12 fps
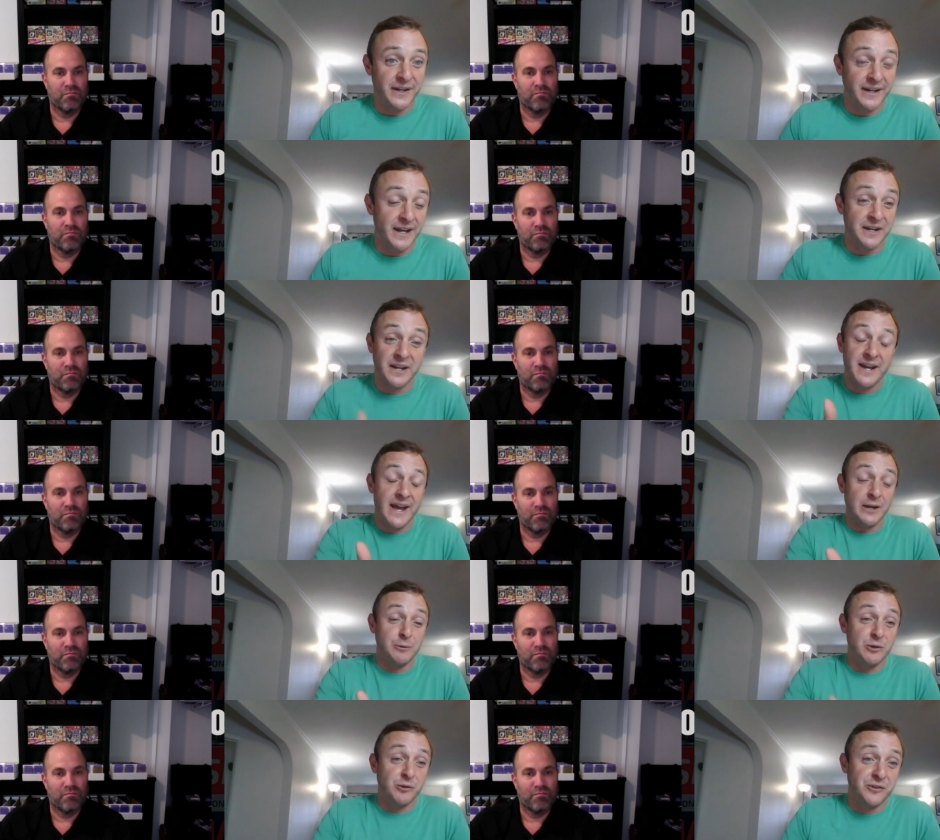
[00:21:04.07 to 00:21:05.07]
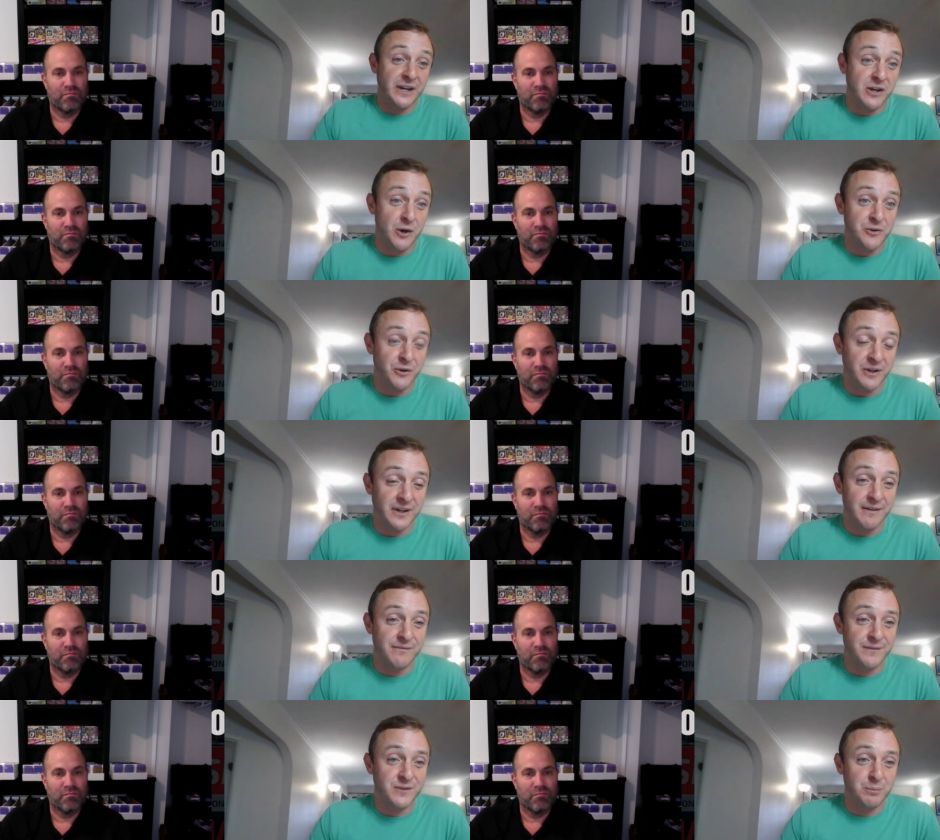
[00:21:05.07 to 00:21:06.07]
Speaker 1: again, anyone uses that code, you're going to
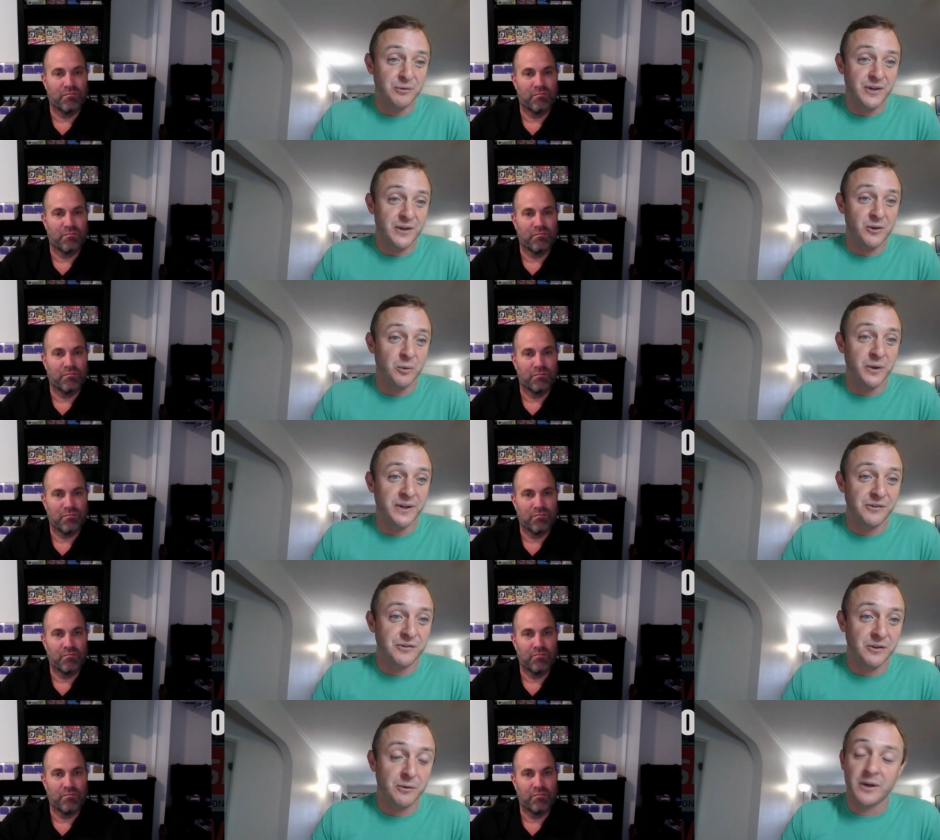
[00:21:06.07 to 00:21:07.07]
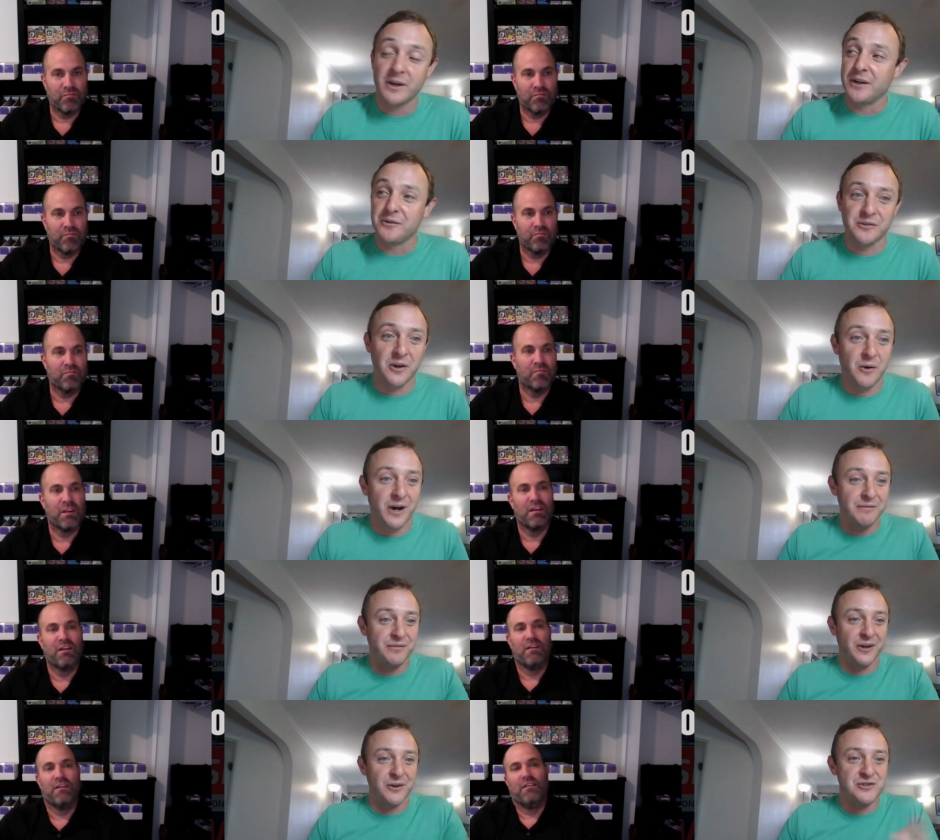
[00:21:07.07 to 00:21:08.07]
get 50% of their winnings too. So I
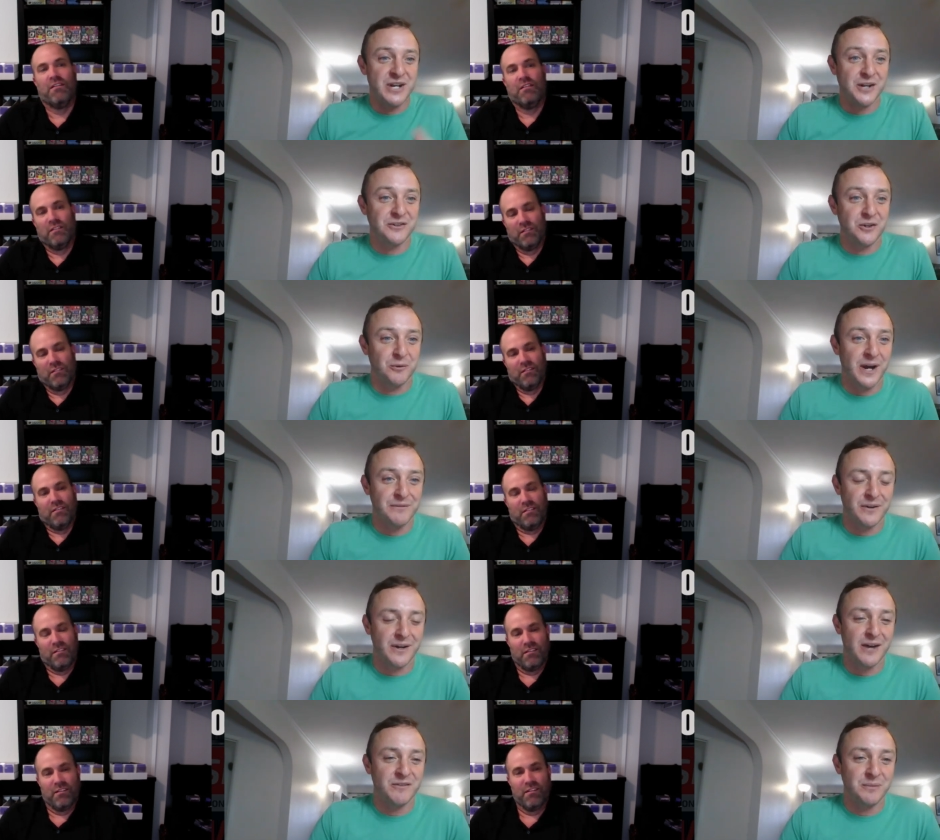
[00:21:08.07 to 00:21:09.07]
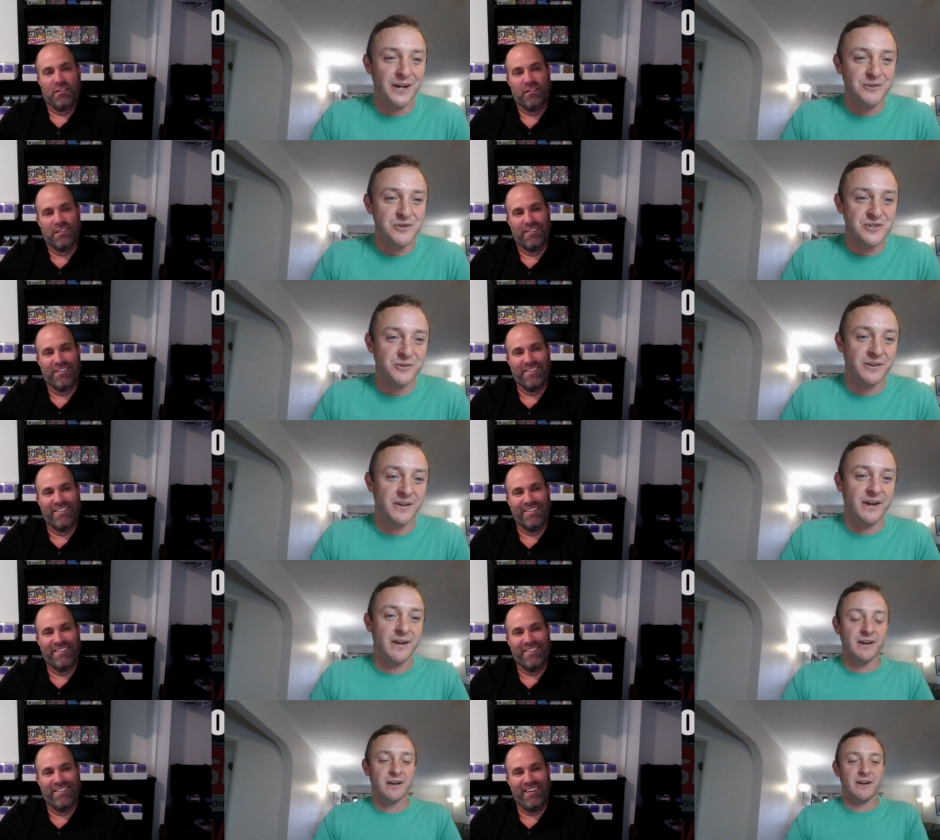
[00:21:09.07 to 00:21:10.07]
uh, figure shout out to you, Ryan, for having me on your show today.
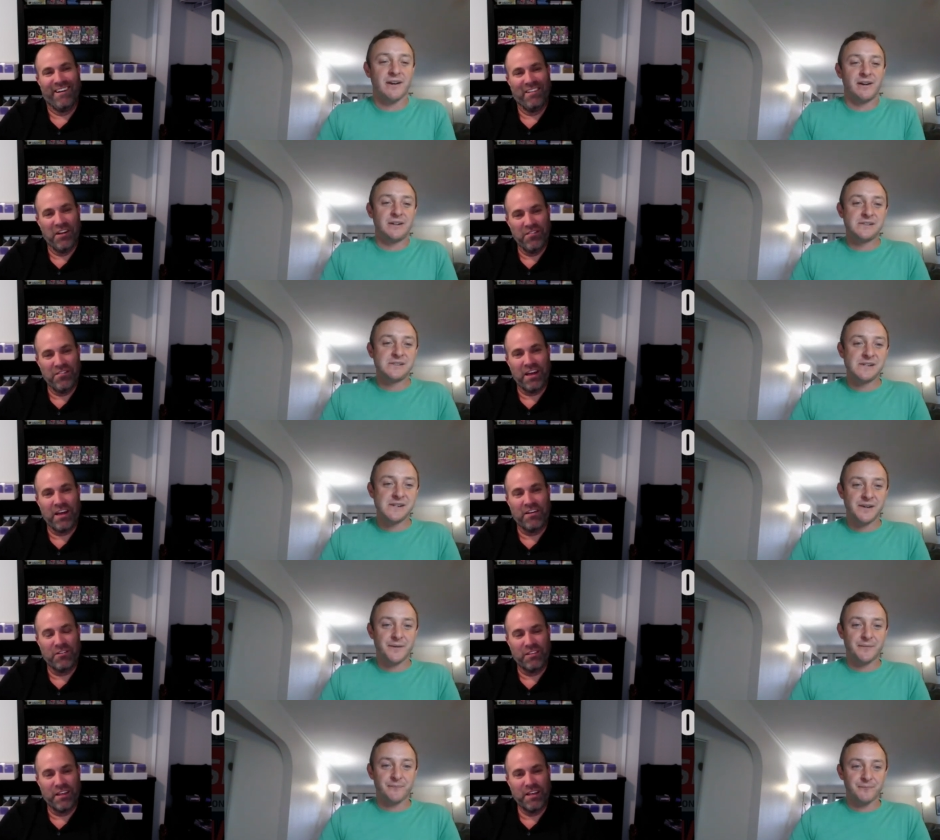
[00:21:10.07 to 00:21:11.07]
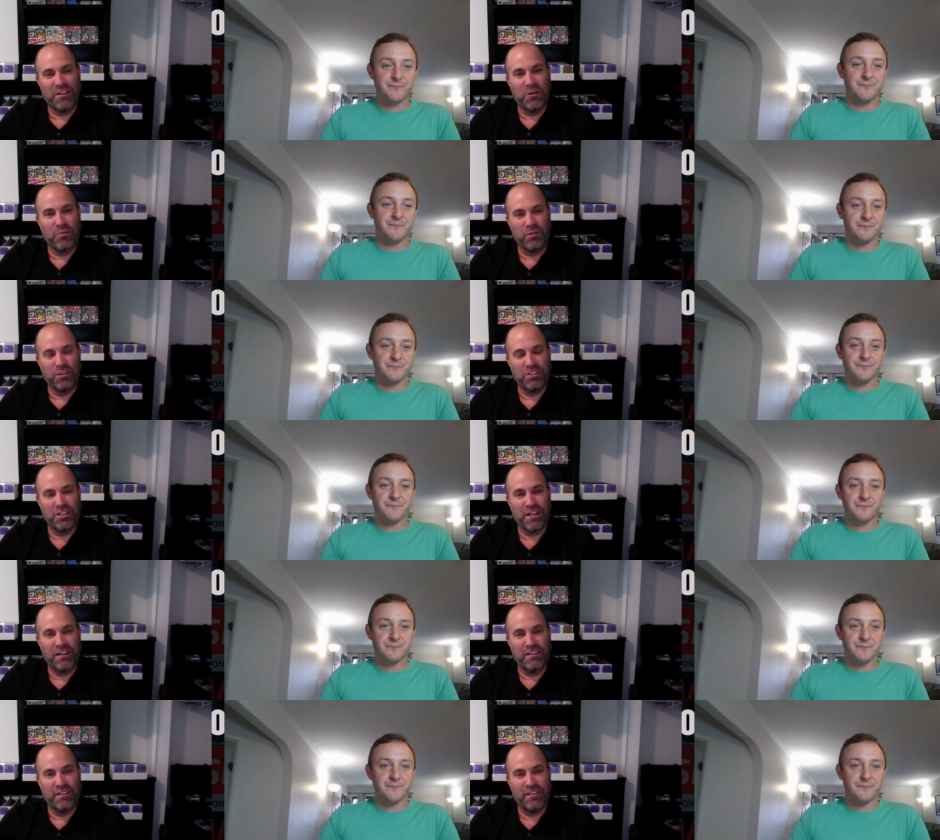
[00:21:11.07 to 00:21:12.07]
Speaker 2: I love that. No, thank you. Appreciate
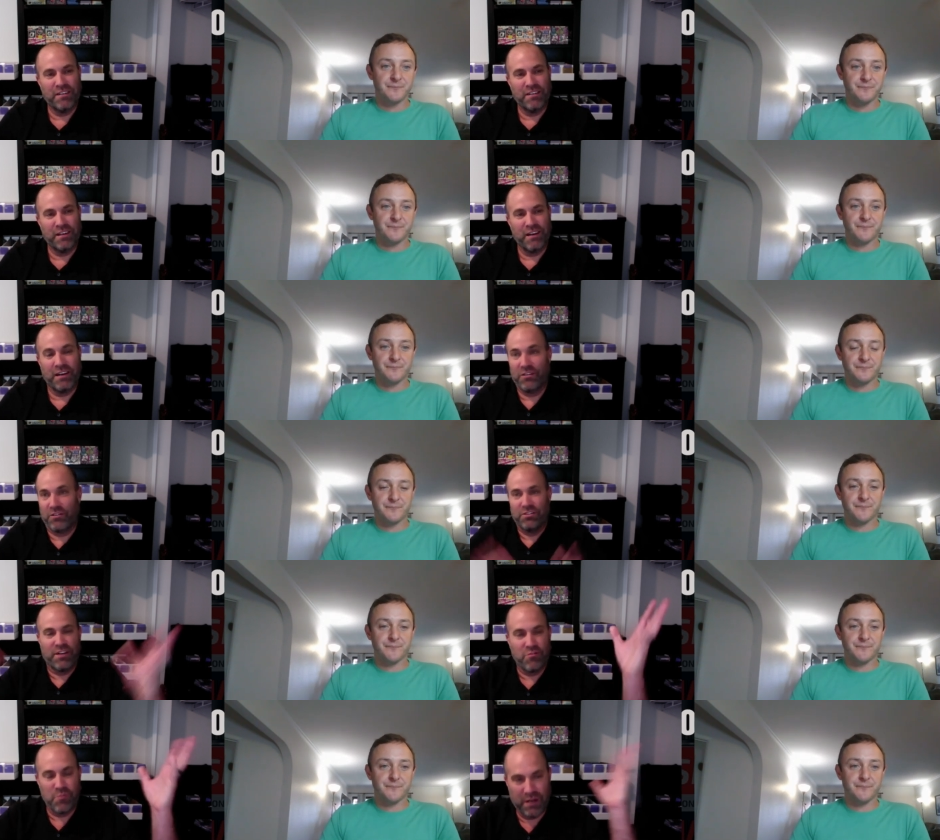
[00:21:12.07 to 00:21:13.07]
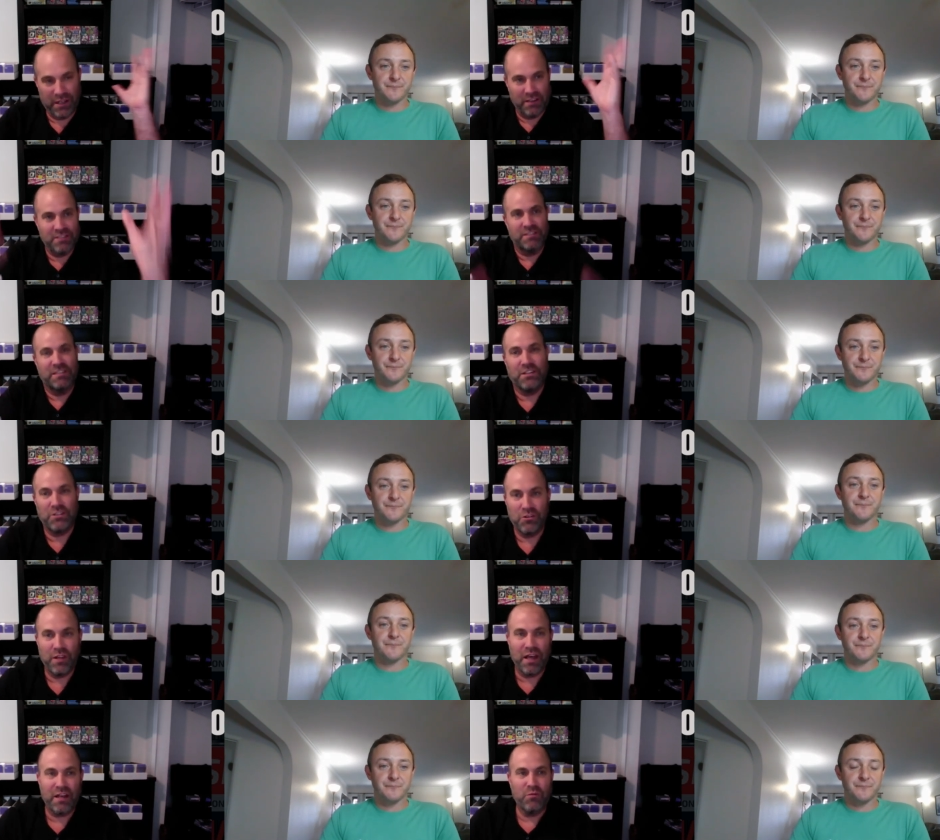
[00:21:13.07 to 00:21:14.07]
it. And uh, I'd urge everybody listening to do
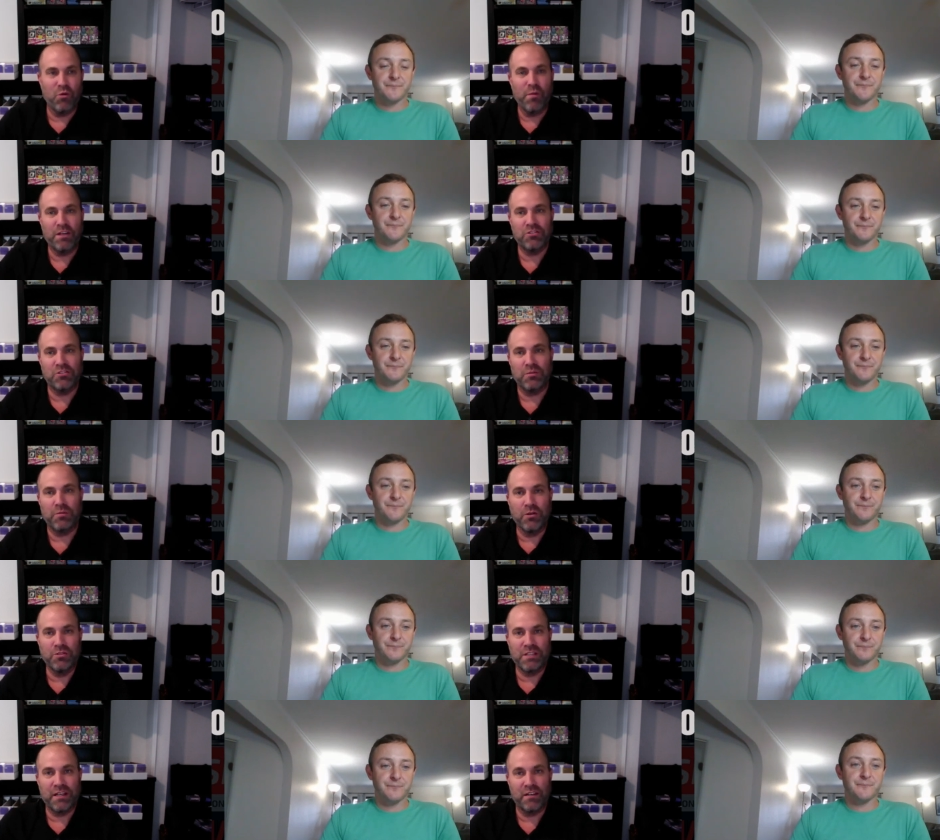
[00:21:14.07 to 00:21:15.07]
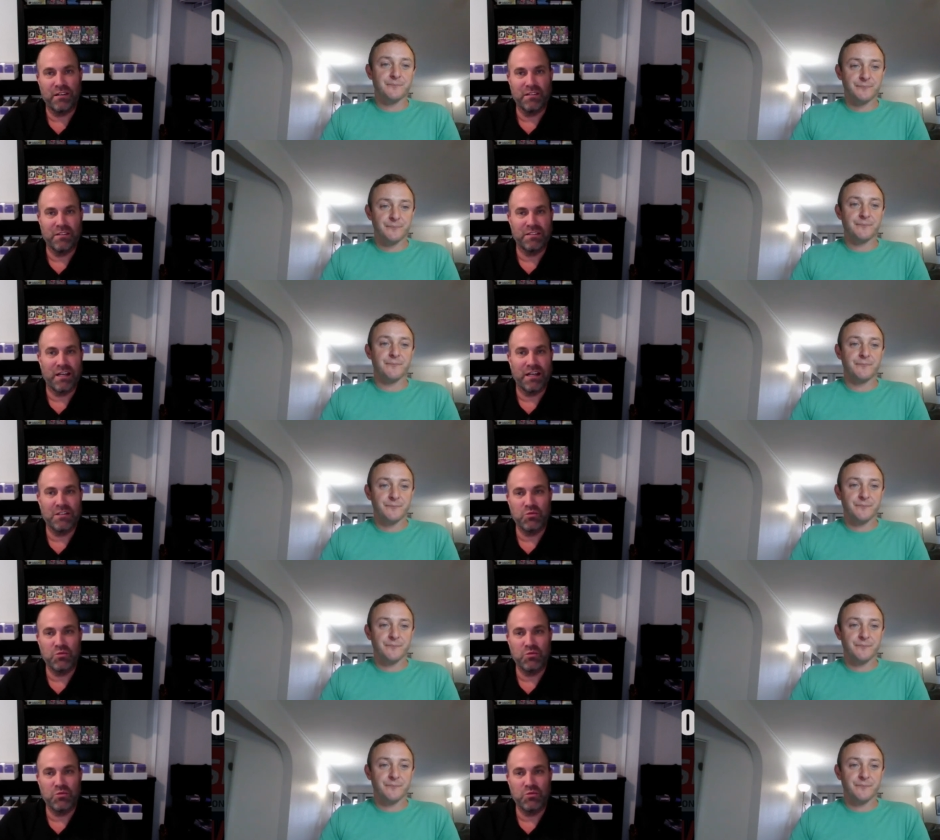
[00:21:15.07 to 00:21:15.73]
that. And we'll make sure to post that on the site as